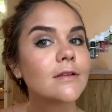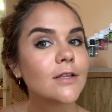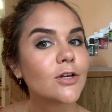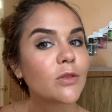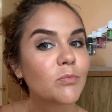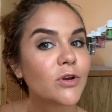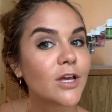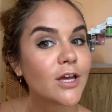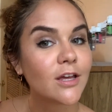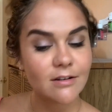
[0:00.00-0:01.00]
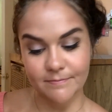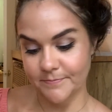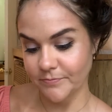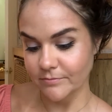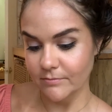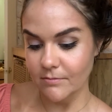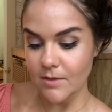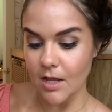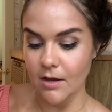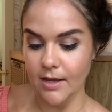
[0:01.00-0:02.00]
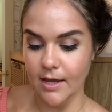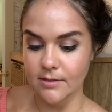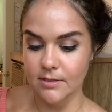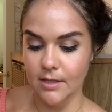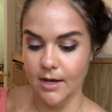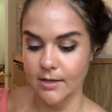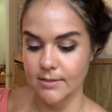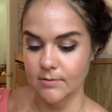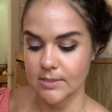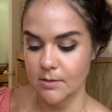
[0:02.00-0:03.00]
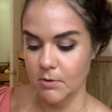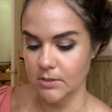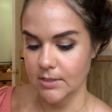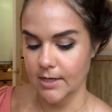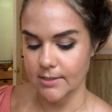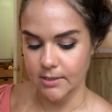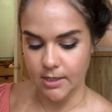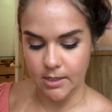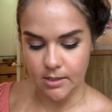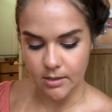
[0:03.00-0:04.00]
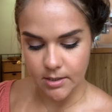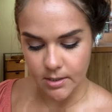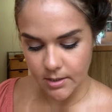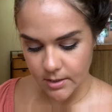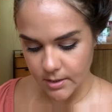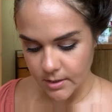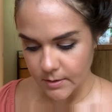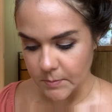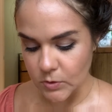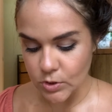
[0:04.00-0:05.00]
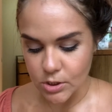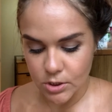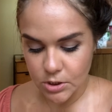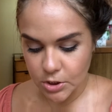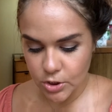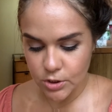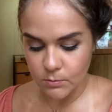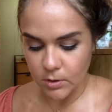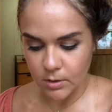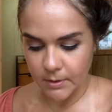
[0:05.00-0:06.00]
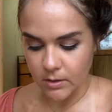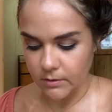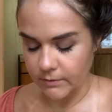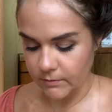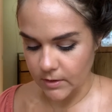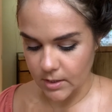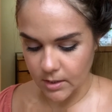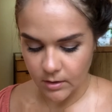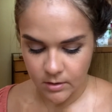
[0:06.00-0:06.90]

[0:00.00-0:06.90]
Looks pretty good. Okay, so that it was the multitasker. I'm using such a small amount of everything.